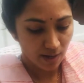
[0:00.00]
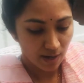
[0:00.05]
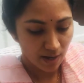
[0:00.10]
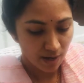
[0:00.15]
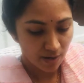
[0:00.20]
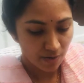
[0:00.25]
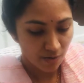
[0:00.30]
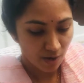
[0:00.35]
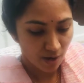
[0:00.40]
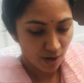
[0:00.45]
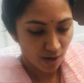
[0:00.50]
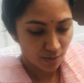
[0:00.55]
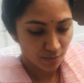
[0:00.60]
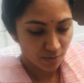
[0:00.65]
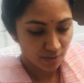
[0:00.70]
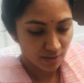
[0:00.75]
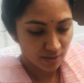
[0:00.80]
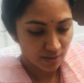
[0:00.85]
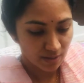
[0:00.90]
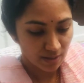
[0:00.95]

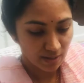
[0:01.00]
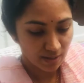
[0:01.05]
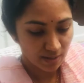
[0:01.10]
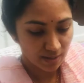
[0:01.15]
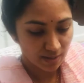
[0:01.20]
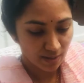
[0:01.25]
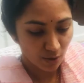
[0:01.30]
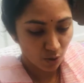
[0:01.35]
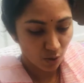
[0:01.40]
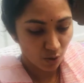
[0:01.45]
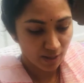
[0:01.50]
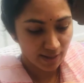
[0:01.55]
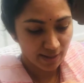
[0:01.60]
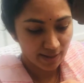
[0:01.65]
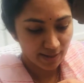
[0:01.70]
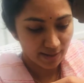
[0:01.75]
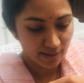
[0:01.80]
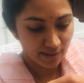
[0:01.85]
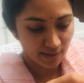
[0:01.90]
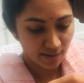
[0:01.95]
around, coil
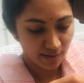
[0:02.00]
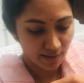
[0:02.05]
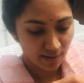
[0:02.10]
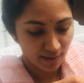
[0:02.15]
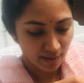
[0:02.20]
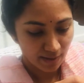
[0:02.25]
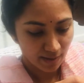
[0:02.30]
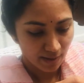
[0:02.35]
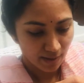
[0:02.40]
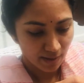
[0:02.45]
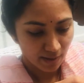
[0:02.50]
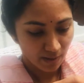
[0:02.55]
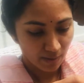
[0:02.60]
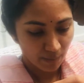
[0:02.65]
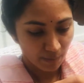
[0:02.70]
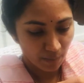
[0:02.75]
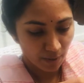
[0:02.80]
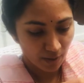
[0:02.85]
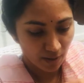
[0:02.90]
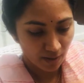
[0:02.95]
the
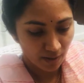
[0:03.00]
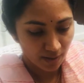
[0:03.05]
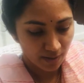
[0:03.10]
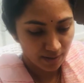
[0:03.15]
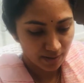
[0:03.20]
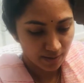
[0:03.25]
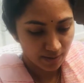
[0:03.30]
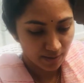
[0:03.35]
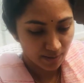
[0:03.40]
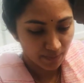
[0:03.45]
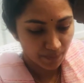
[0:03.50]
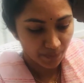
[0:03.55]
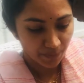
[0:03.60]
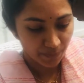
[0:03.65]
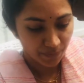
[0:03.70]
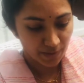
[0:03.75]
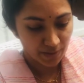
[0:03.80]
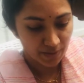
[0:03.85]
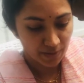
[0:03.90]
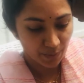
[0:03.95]
plant
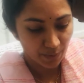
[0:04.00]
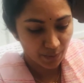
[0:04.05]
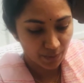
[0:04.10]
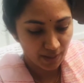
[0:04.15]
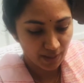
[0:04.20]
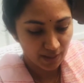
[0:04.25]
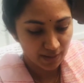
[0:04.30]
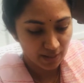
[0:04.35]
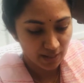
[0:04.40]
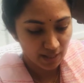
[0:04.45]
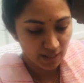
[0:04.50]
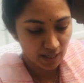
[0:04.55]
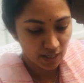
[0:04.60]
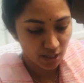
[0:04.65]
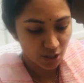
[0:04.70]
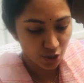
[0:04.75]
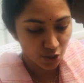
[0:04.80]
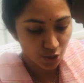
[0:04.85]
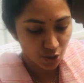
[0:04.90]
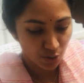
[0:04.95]
so that
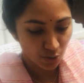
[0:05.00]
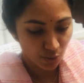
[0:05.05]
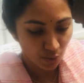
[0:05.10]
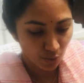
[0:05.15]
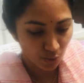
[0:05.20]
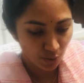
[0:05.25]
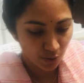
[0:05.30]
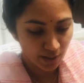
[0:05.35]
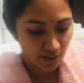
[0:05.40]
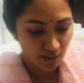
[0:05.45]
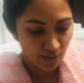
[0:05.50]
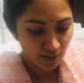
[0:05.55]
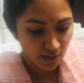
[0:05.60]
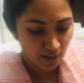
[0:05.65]
each node